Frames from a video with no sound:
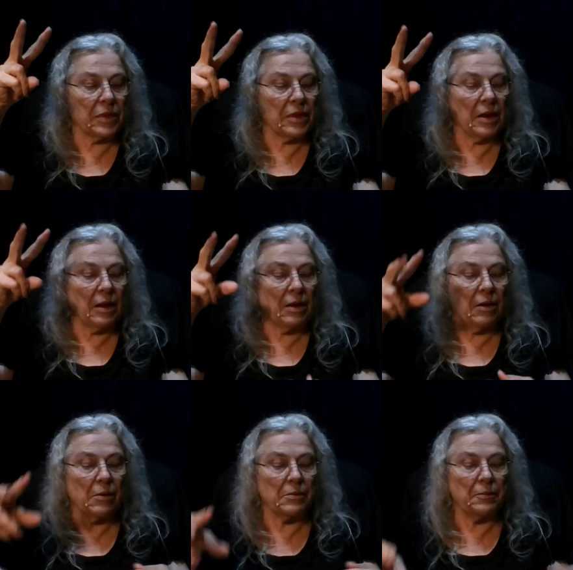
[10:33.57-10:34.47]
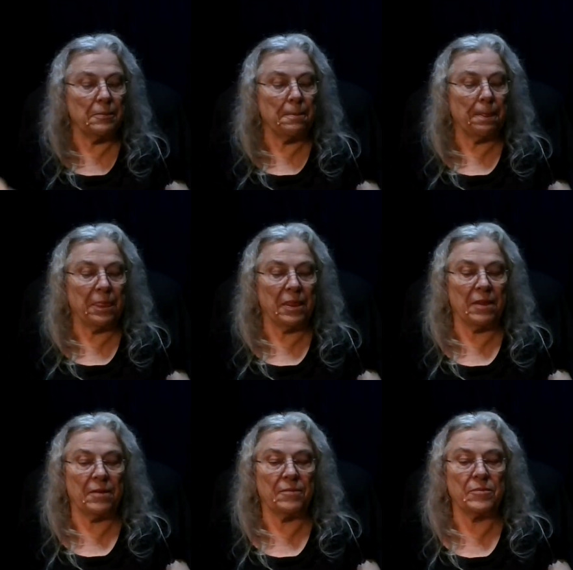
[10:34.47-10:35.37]

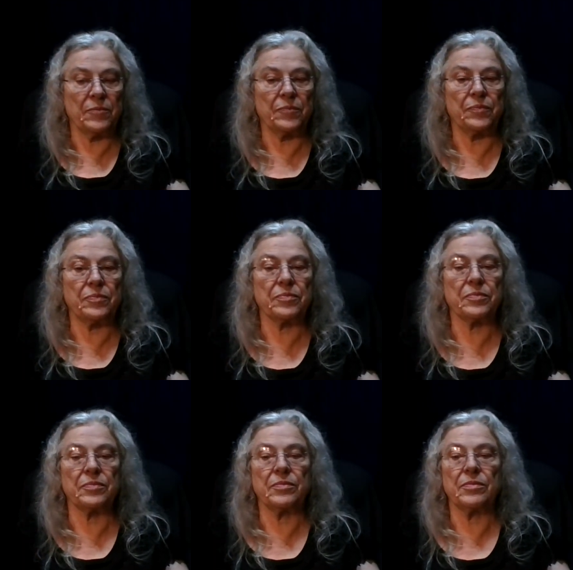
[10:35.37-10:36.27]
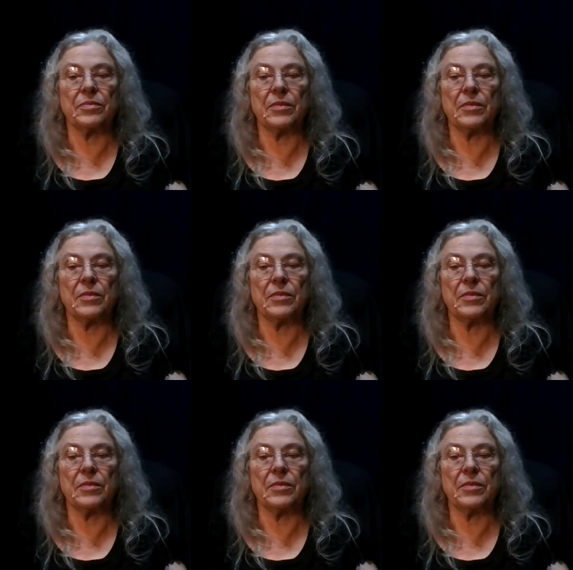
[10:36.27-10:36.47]
No one is speaking in this clip.